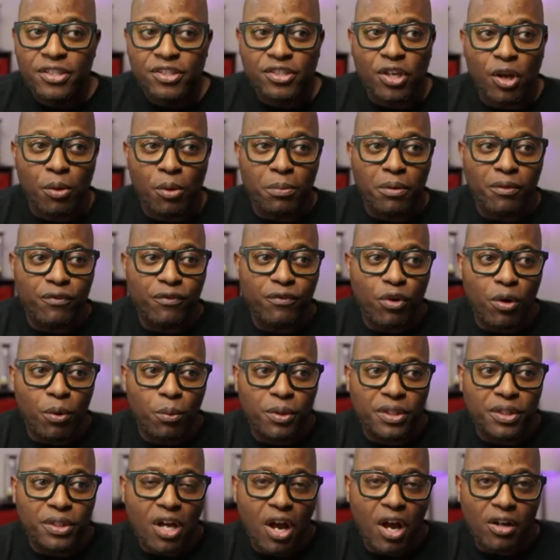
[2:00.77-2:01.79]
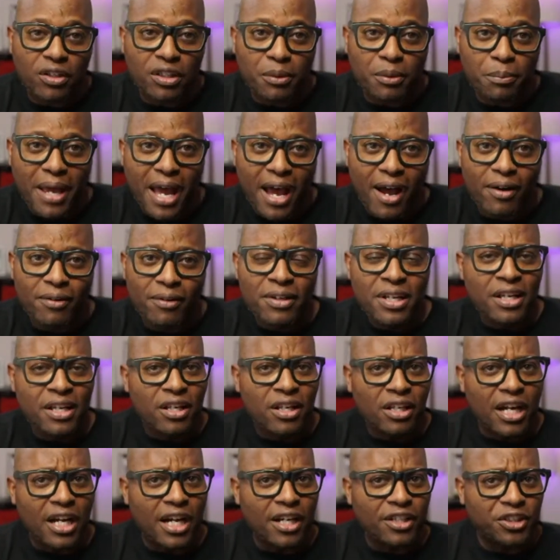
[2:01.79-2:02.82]
So before we talked about
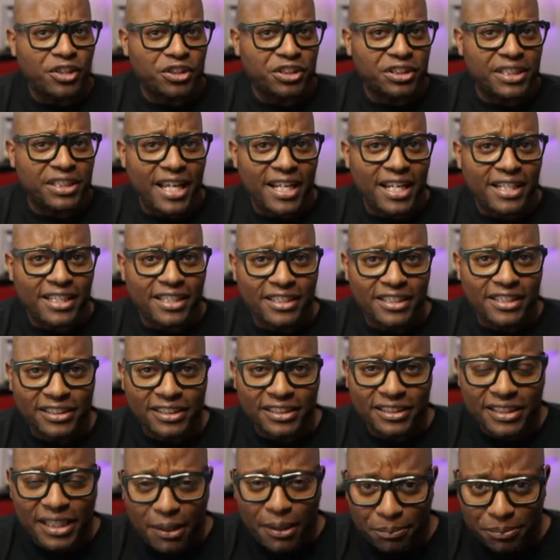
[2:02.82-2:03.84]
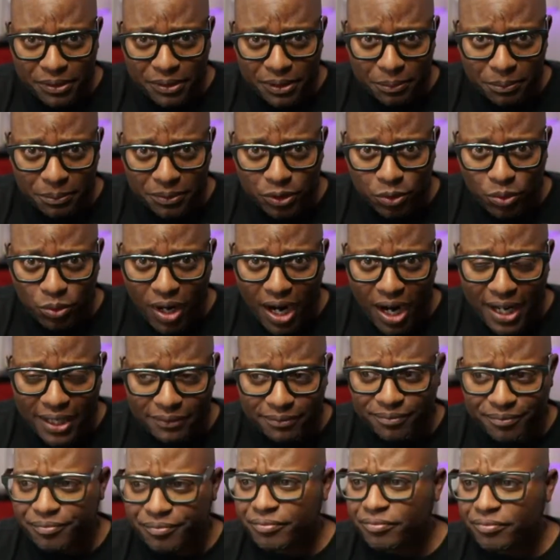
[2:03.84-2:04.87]
understanding the symptoms, right?
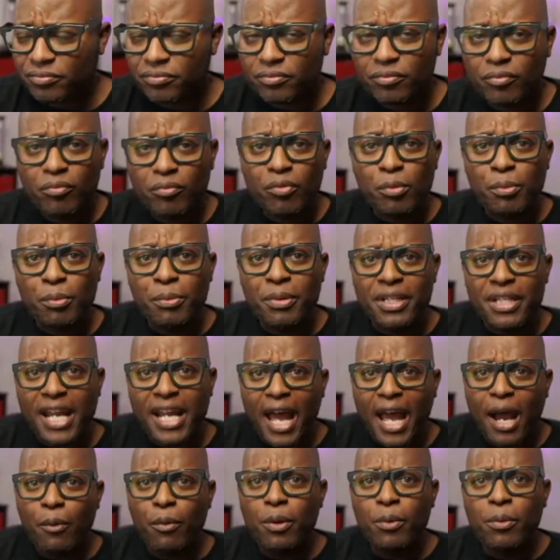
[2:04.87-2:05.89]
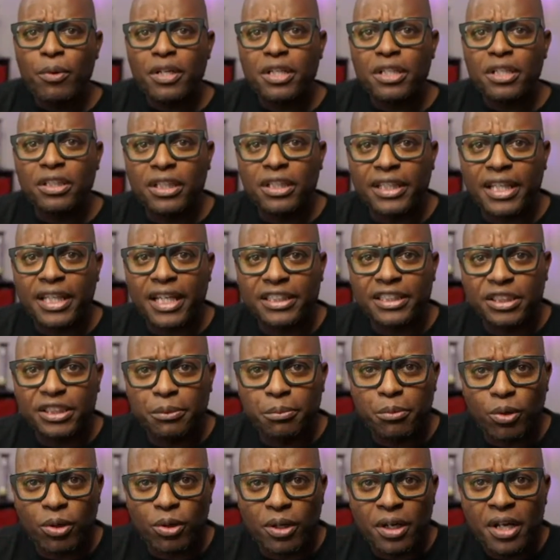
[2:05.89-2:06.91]
That now we want to look at
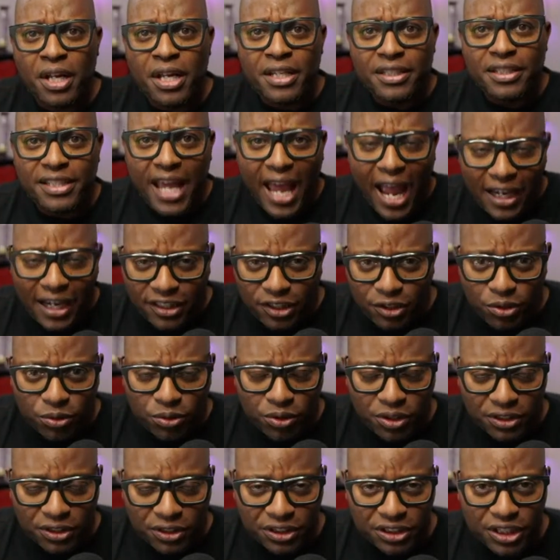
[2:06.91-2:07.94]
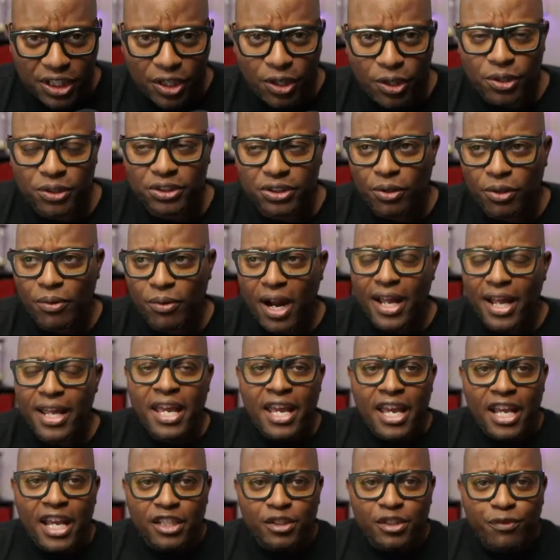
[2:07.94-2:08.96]
some more tactical concerns, all right,
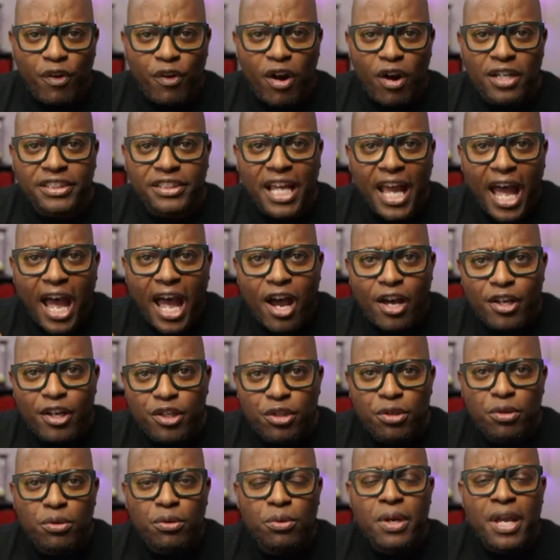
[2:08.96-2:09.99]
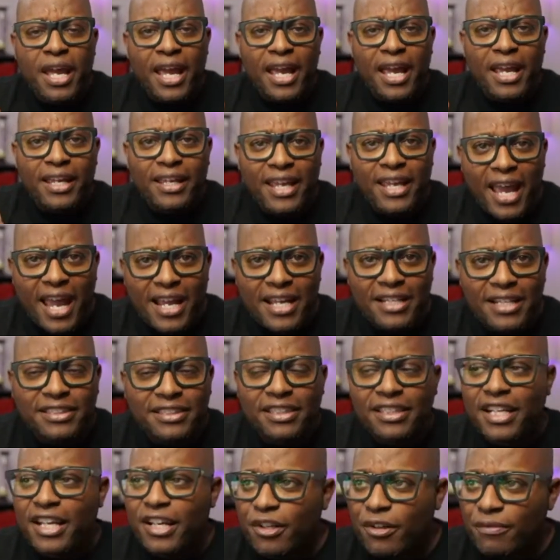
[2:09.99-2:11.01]
as far as how you engage
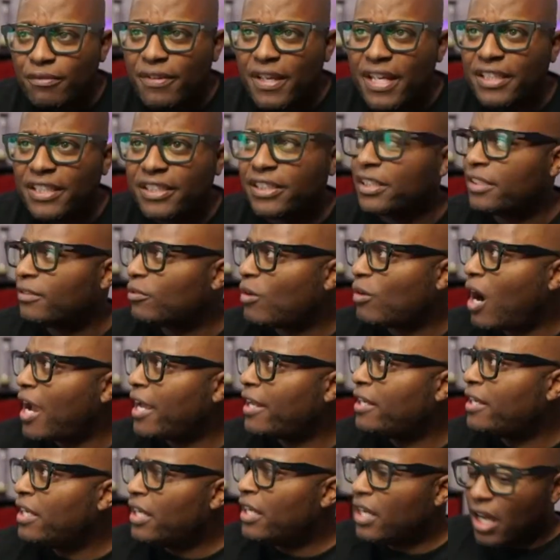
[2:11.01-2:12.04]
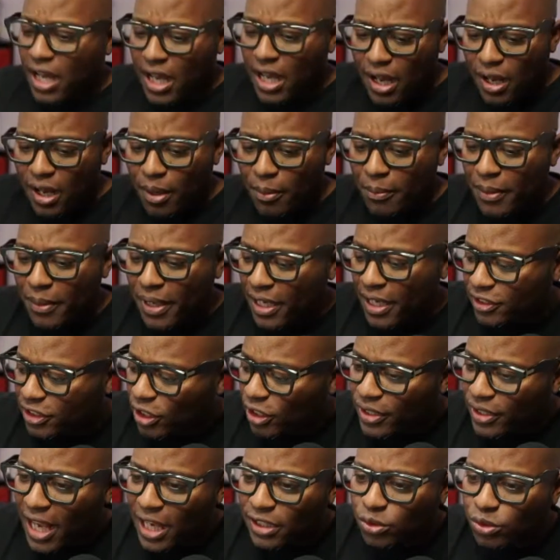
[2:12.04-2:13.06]
in intervention, right? And
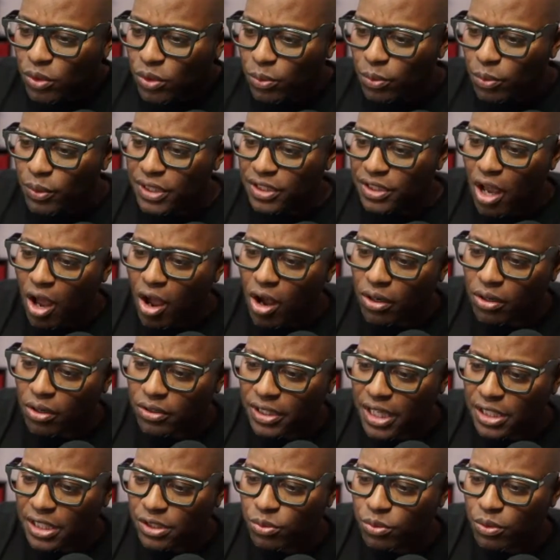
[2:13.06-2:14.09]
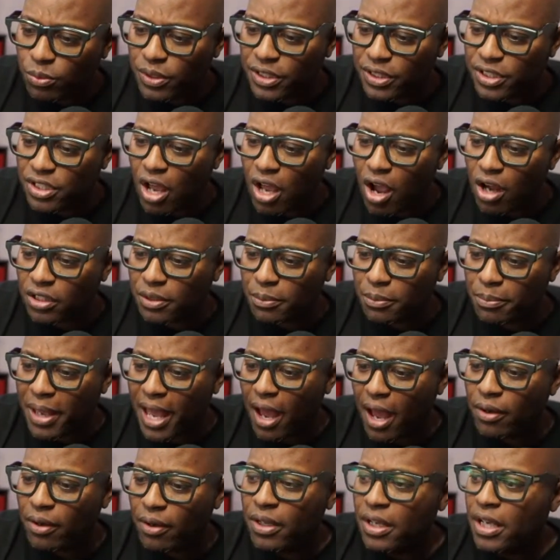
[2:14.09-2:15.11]
so that's what we talked
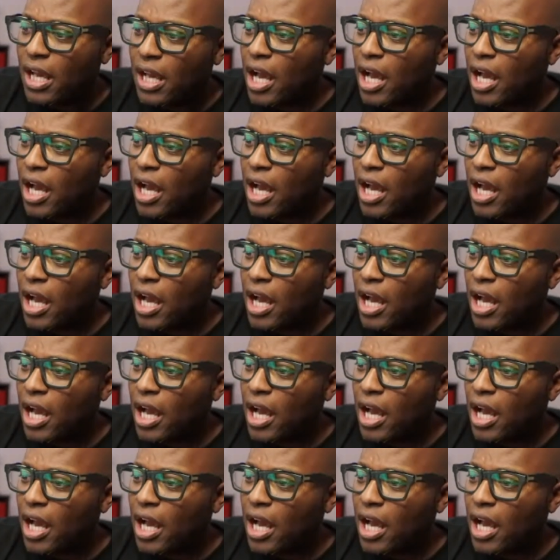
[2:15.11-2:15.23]
about.